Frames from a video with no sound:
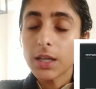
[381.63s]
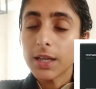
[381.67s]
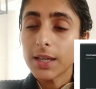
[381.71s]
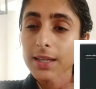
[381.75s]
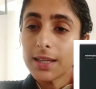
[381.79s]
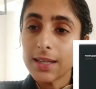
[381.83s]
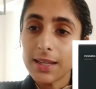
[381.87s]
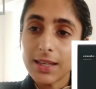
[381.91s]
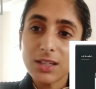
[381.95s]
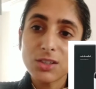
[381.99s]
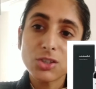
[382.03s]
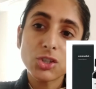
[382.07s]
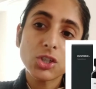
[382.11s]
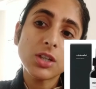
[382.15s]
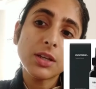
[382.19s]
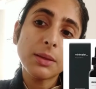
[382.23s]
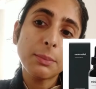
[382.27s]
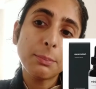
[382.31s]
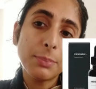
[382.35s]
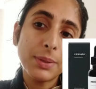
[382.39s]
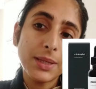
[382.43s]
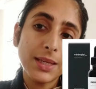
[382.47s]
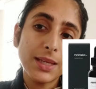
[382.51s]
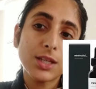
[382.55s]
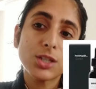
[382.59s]
AHA,
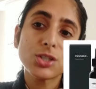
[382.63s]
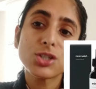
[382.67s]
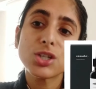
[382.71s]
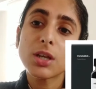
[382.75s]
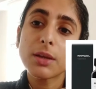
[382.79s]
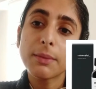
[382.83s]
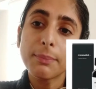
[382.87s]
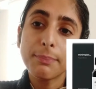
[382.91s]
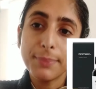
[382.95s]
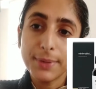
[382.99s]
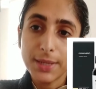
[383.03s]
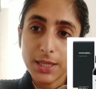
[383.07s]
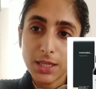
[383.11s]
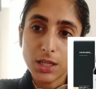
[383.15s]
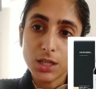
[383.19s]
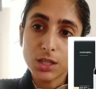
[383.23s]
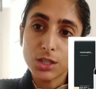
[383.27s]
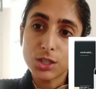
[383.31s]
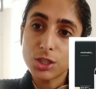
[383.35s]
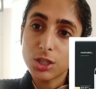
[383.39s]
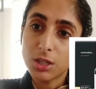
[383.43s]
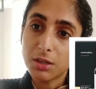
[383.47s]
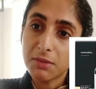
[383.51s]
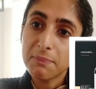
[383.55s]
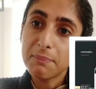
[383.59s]
BHA,
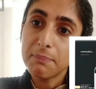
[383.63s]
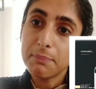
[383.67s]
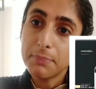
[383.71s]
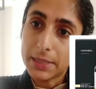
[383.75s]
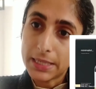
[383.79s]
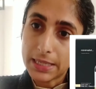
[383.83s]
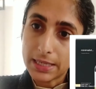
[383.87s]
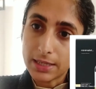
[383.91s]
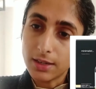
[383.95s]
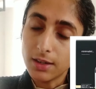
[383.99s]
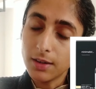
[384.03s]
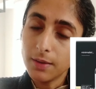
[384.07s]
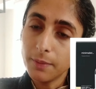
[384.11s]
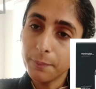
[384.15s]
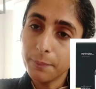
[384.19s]
PHA peel,